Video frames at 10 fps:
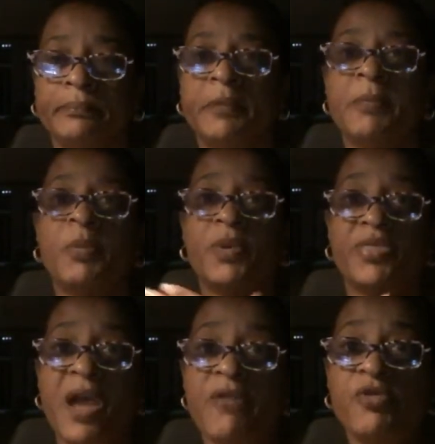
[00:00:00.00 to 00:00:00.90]
People with
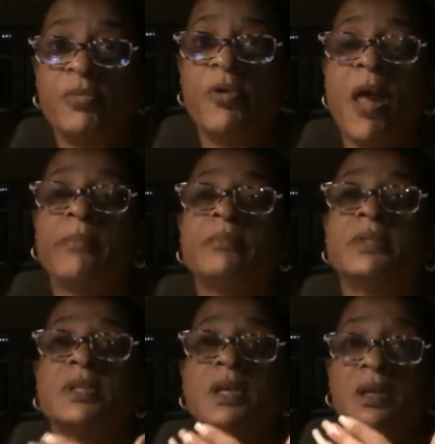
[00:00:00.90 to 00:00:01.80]
thyroid
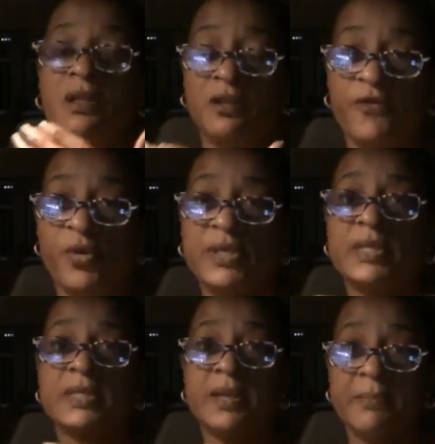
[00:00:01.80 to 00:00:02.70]
problems, the
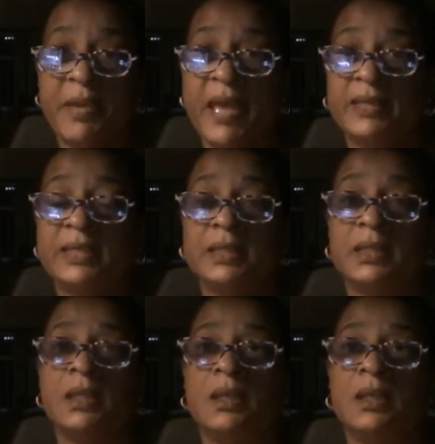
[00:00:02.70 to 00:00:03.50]
voice is impacted.